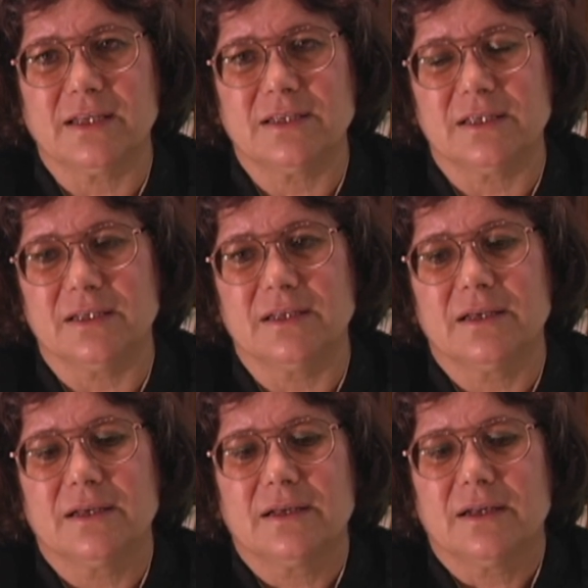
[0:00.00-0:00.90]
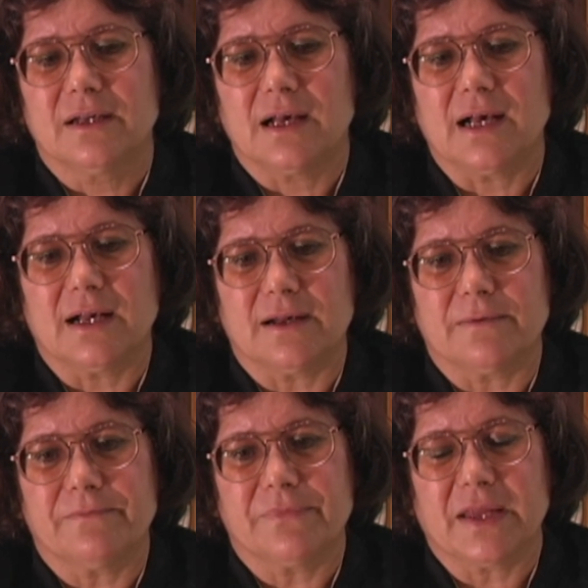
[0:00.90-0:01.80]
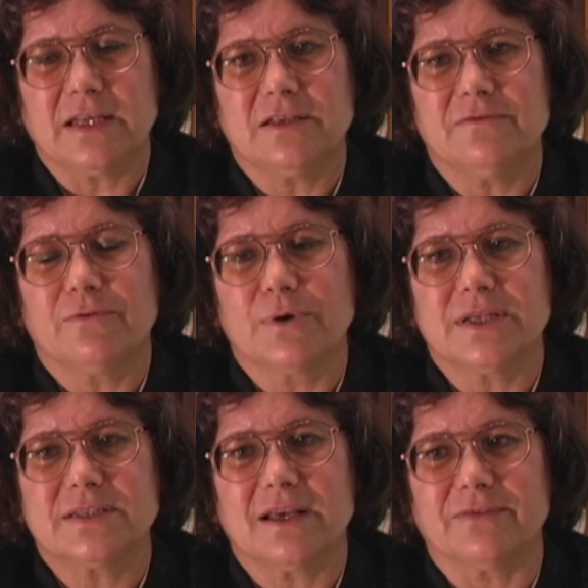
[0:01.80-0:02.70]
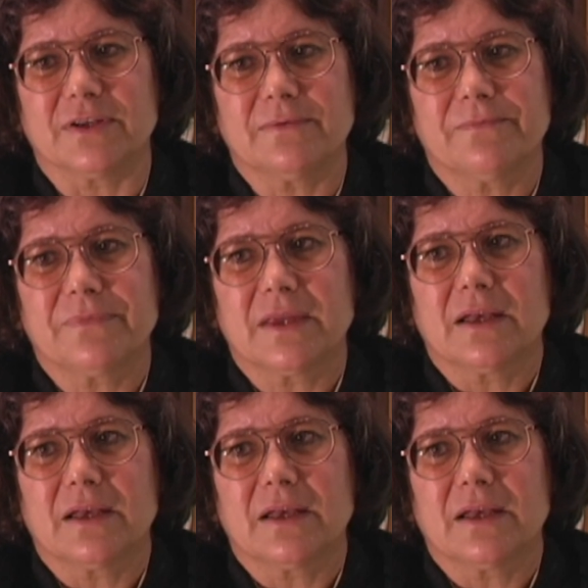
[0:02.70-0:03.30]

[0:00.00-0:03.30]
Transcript: 1947.